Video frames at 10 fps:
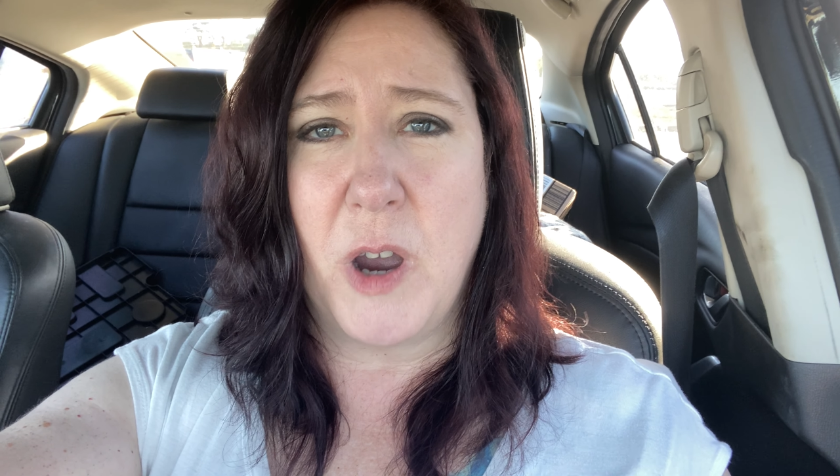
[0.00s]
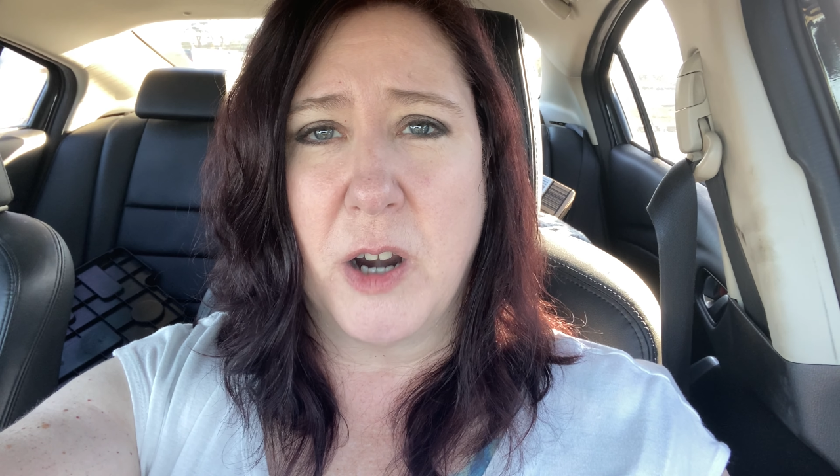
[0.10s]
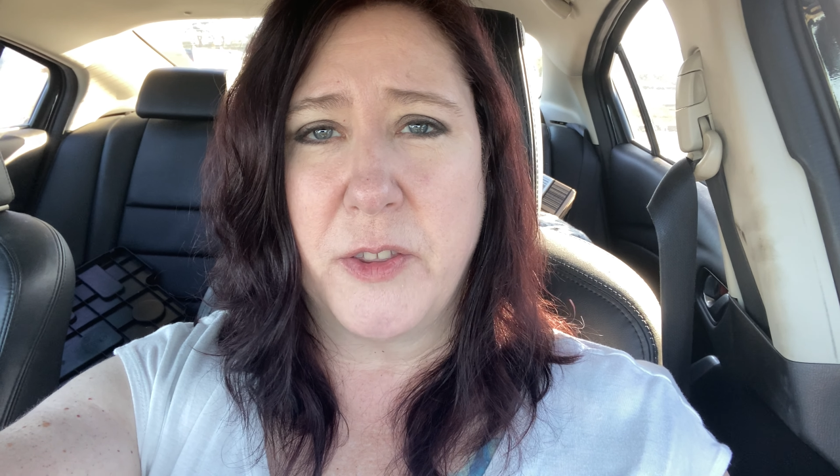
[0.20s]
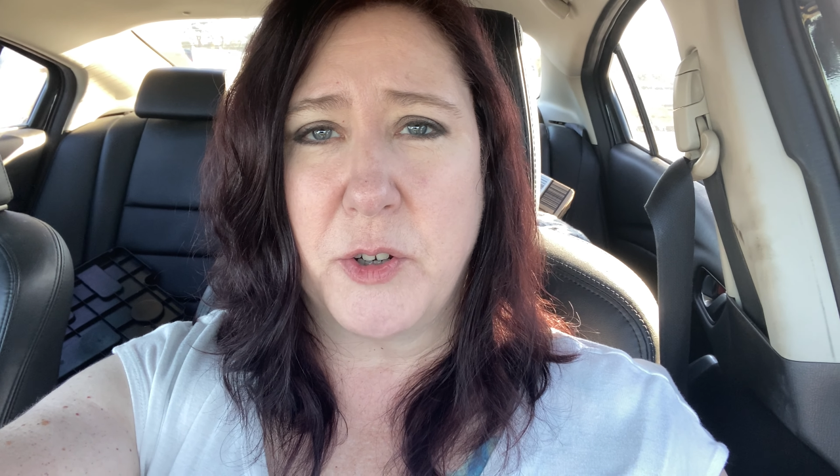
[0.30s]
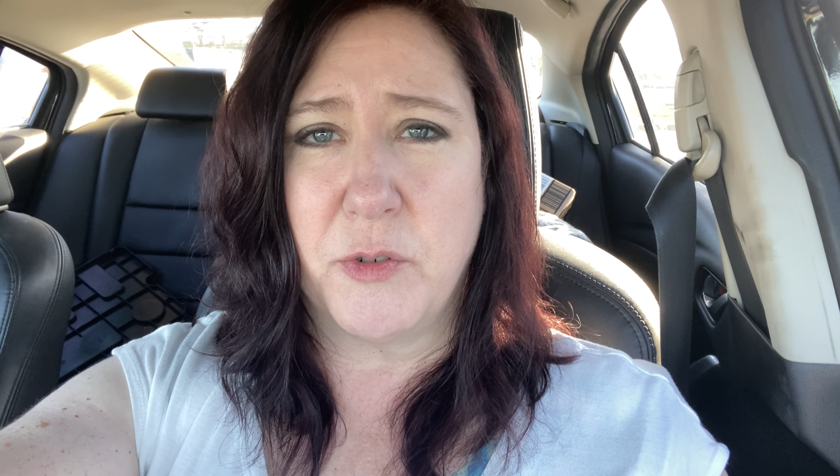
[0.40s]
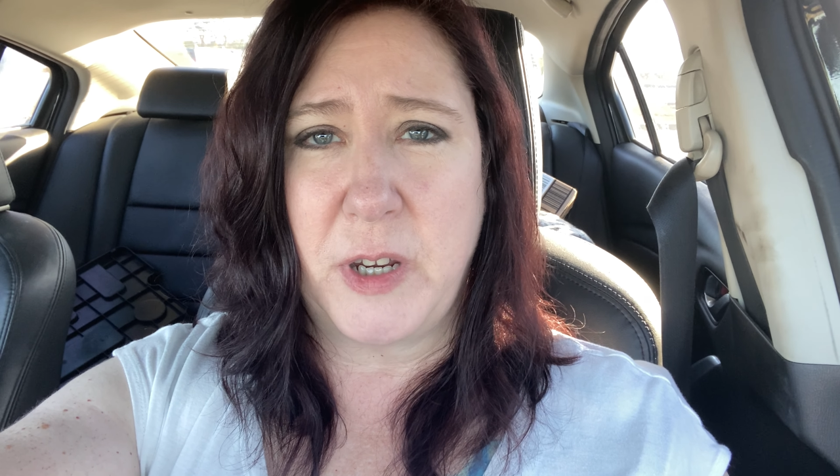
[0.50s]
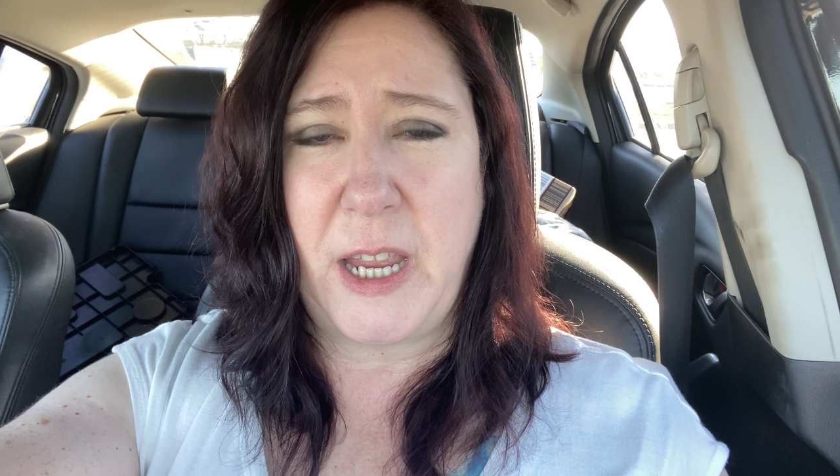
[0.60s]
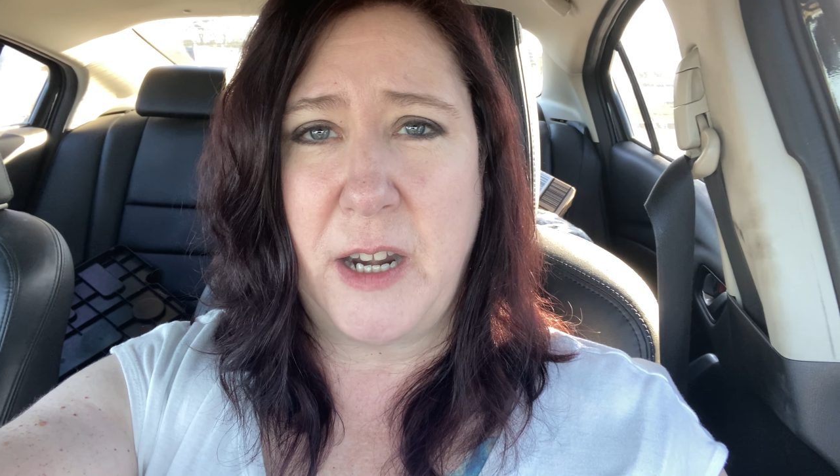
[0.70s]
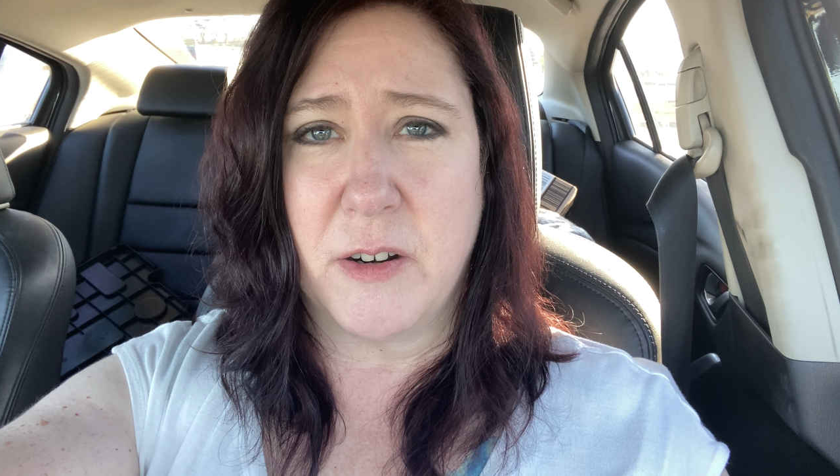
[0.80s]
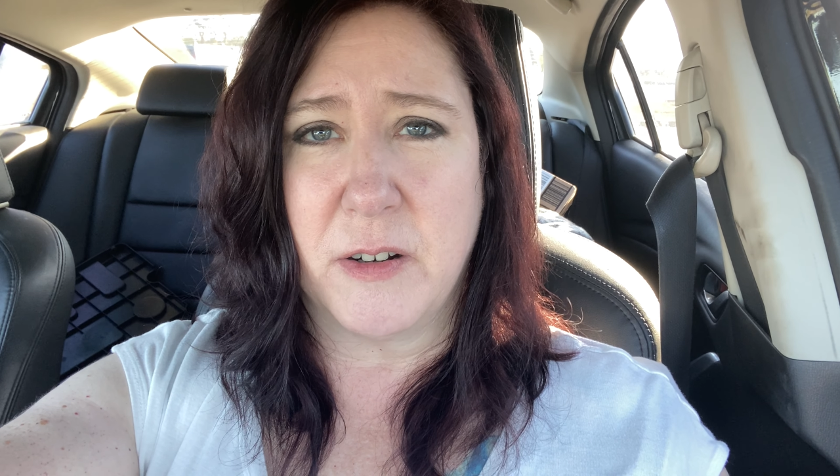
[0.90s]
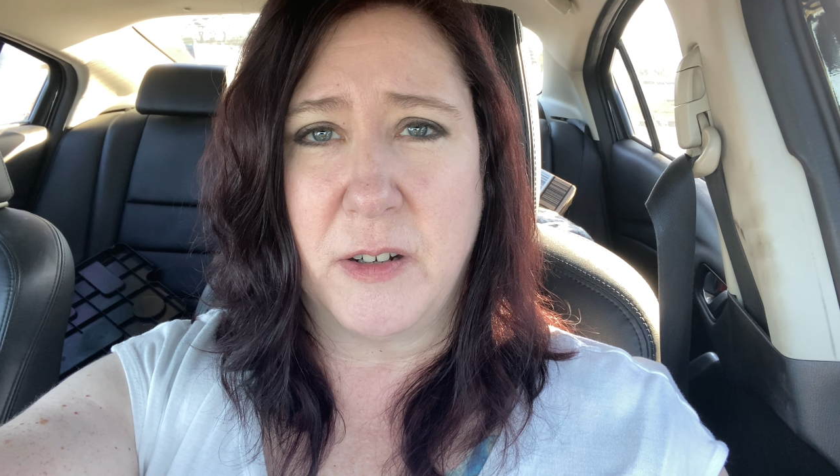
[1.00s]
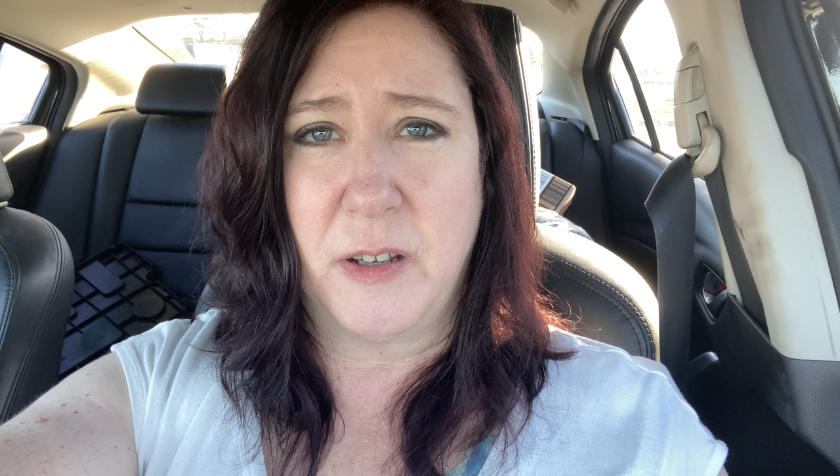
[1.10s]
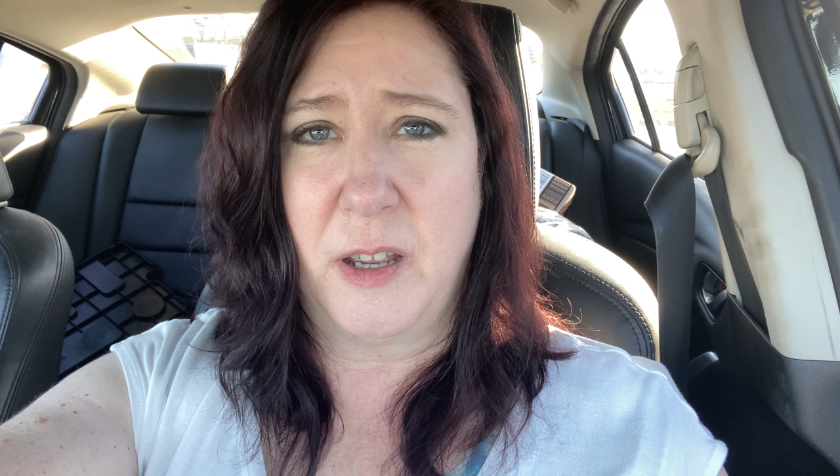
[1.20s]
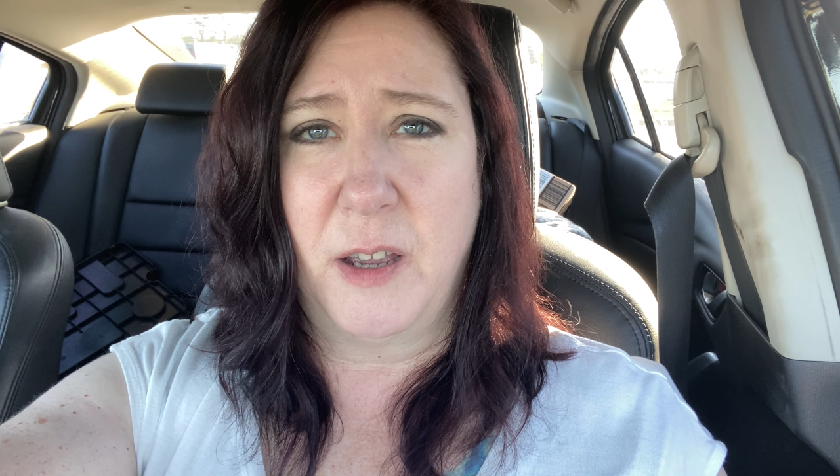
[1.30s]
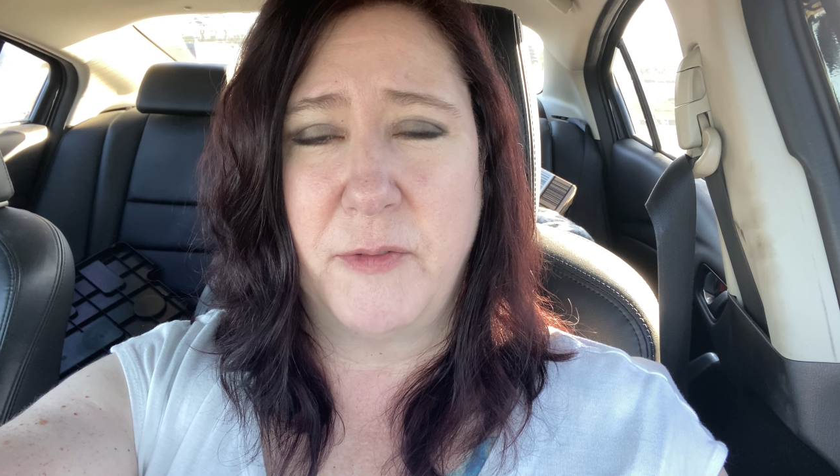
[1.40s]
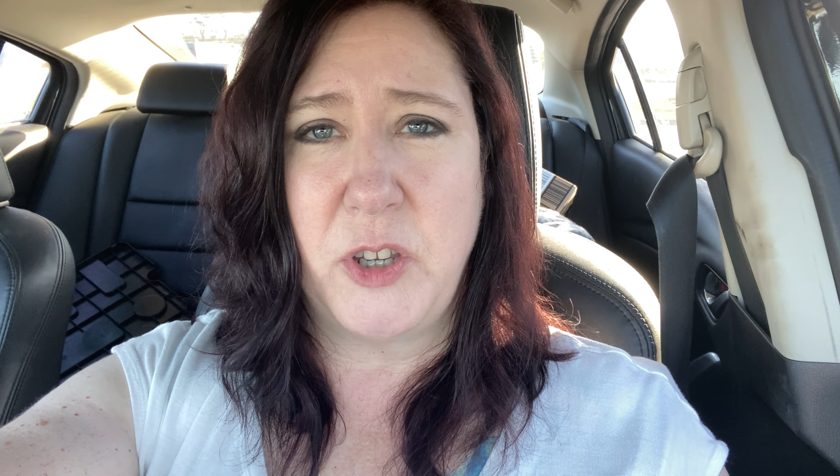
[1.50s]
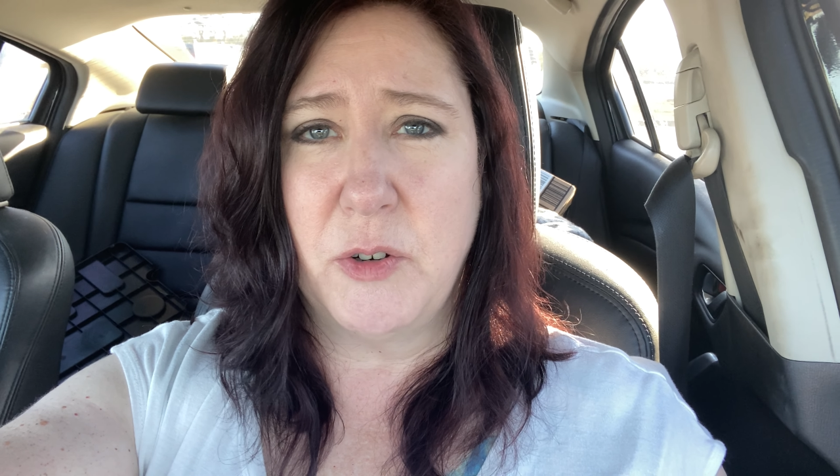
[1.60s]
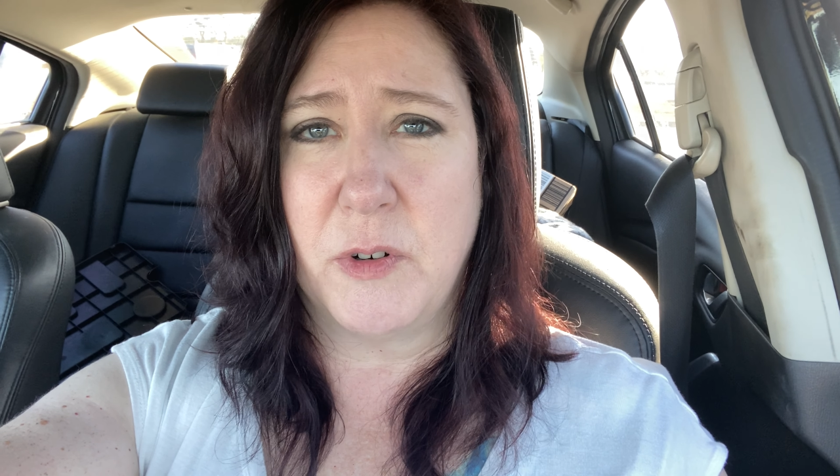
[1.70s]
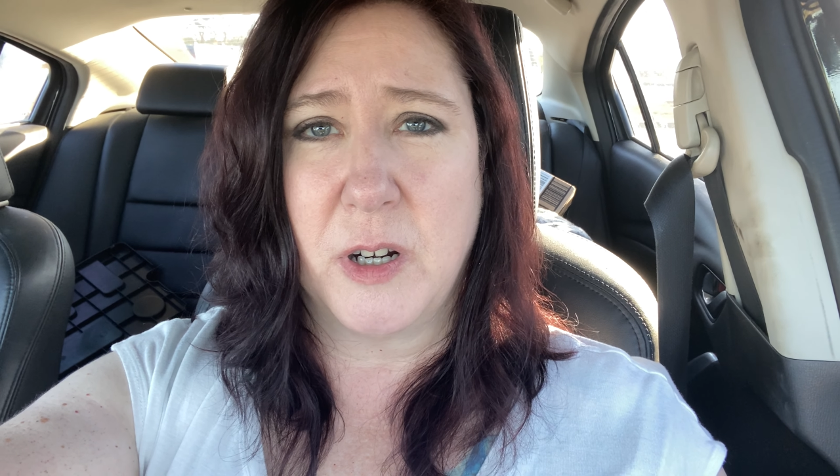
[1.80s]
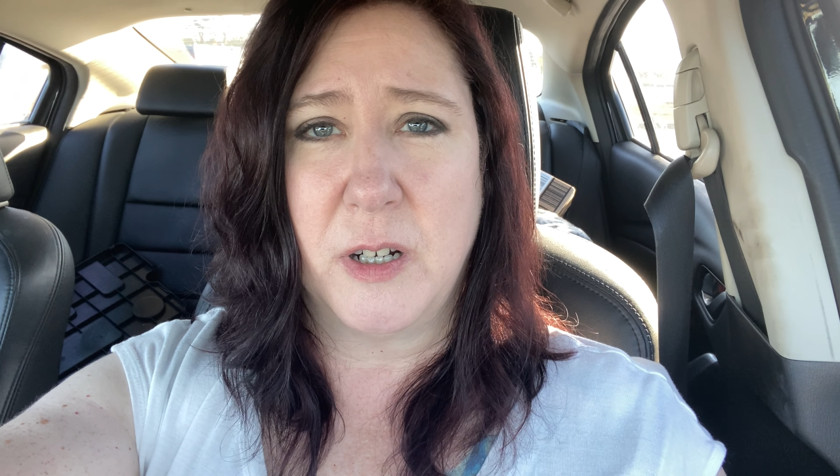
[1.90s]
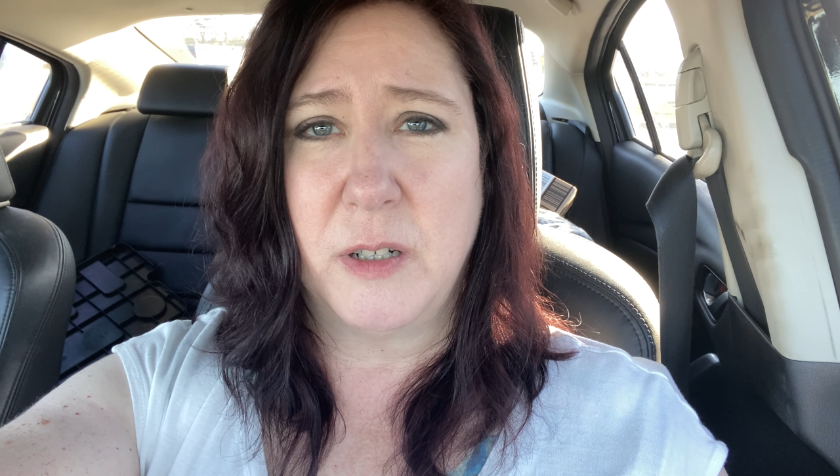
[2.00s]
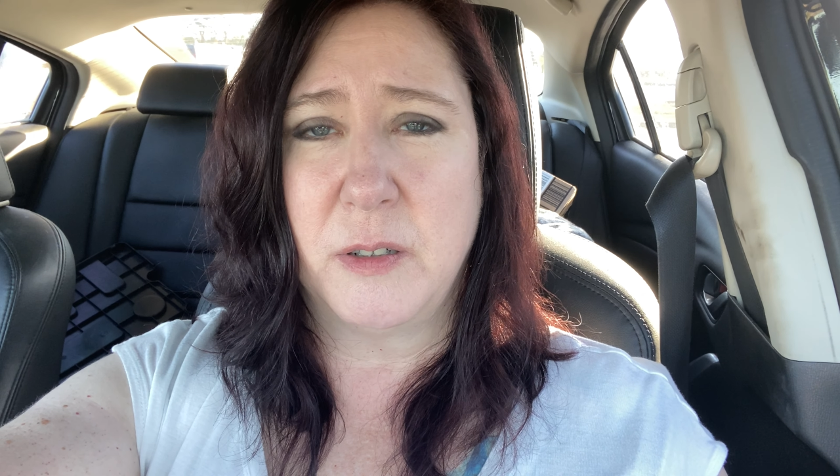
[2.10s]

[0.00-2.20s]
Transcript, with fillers: are the creator of your